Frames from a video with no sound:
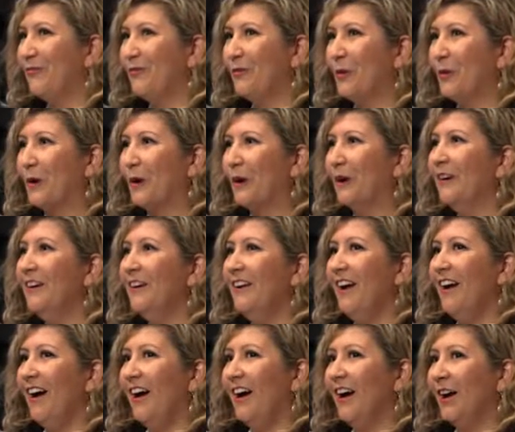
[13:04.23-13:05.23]
for
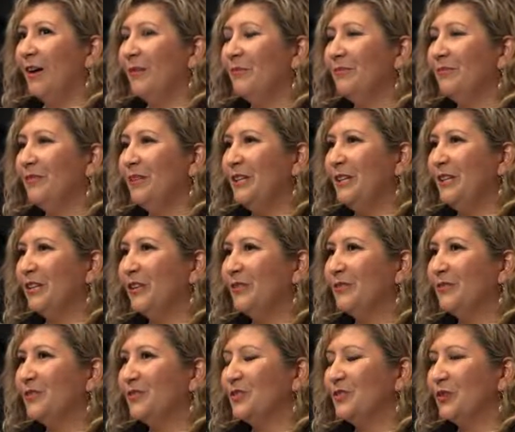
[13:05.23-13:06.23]
you
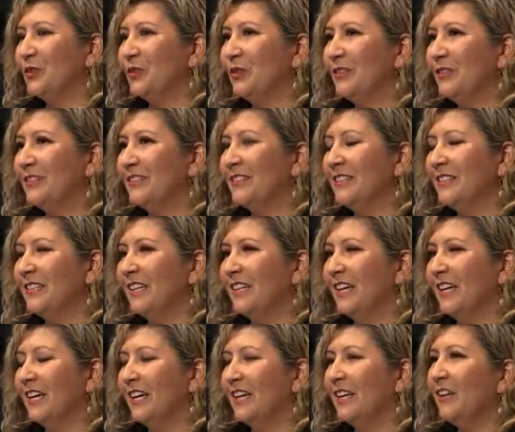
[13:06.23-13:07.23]
know, certain
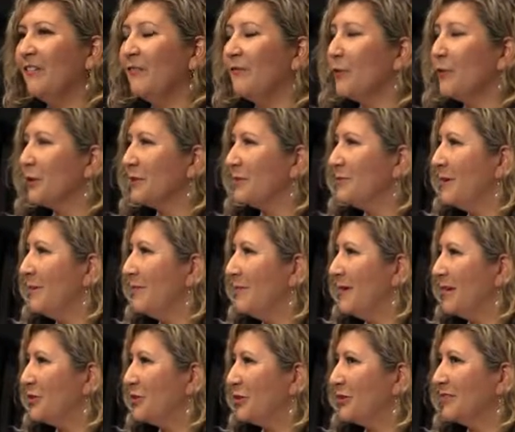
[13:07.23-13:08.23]
enforcement
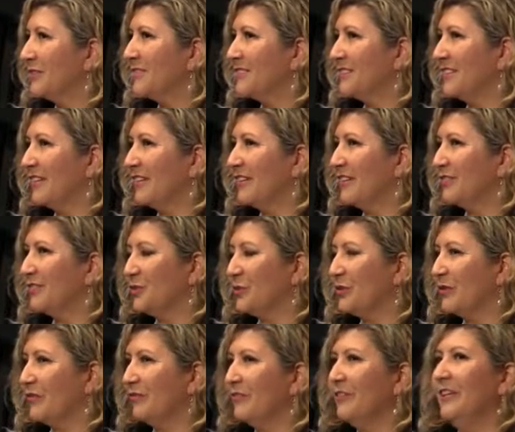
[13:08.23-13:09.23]
measures that are
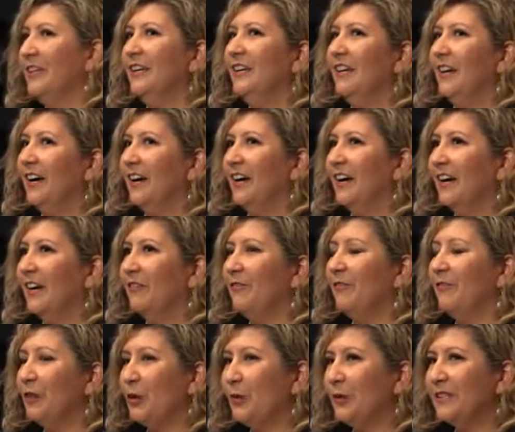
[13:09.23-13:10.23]
sort of
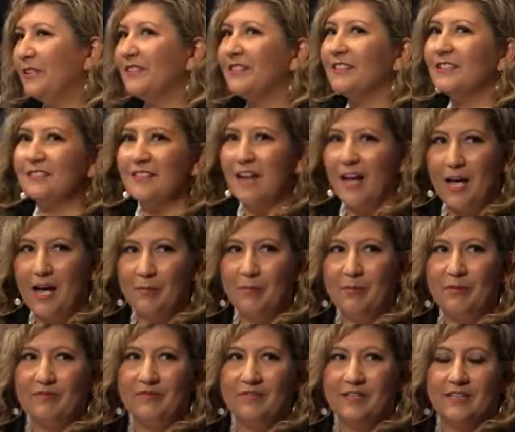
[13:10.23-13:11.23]
floating to the
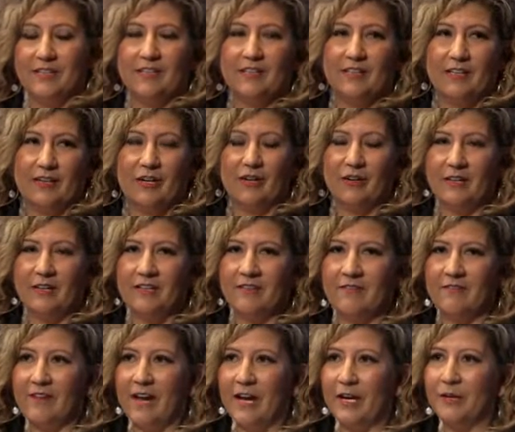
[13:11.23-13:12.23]
top of the current
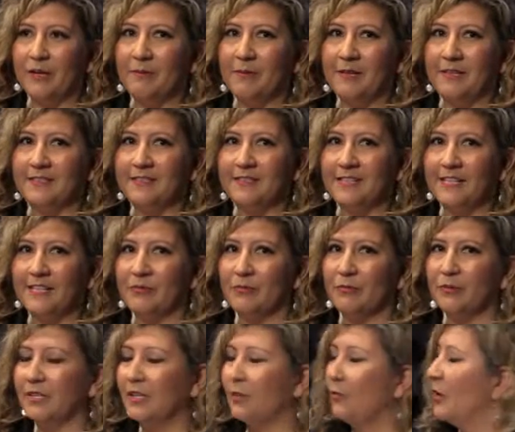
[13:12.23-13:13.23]
environment,
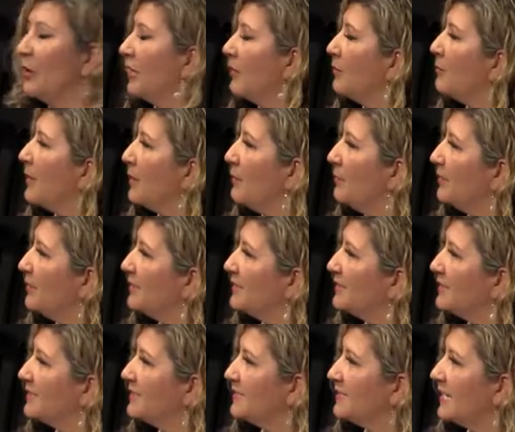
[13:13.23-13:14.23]
and really wanting people
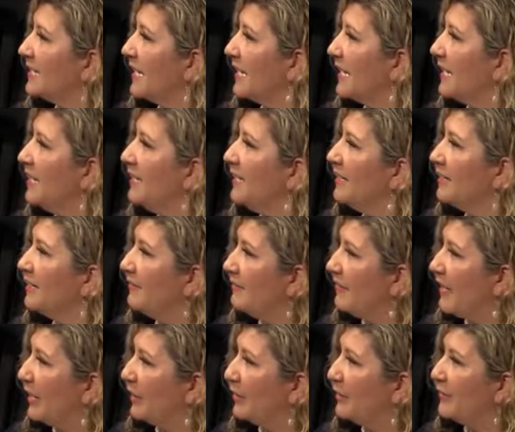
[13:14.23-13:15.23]
to see the
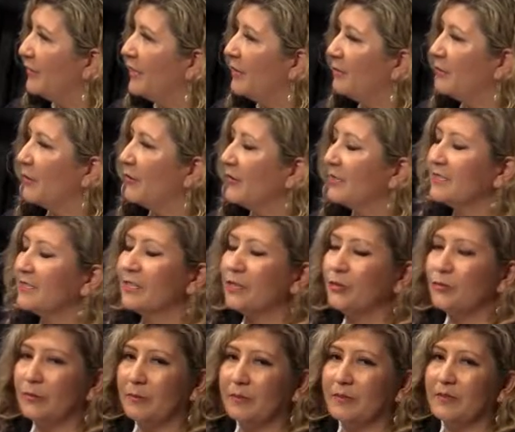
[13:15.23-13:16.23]
value that immigrants
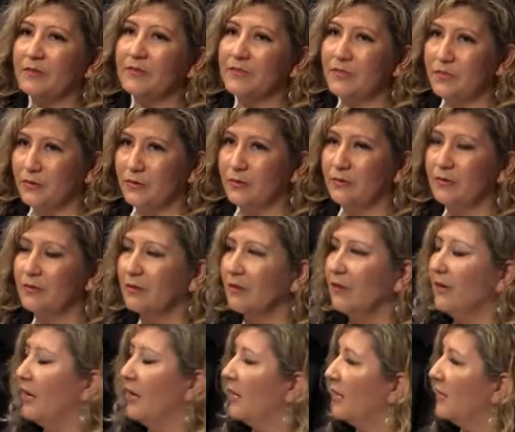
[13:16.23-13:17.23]
contribute to
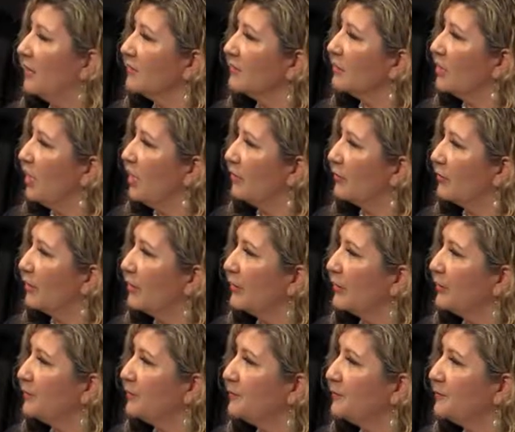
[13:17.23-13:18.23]

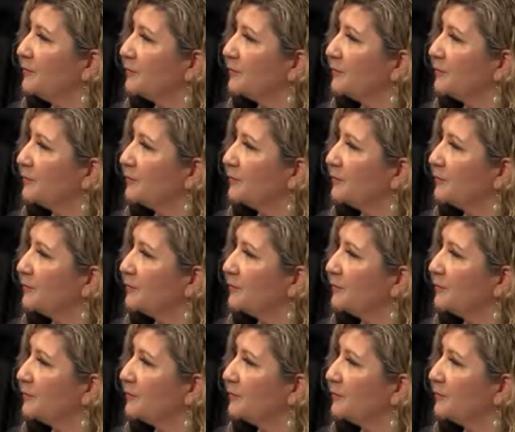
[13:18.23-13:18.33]
Colorado.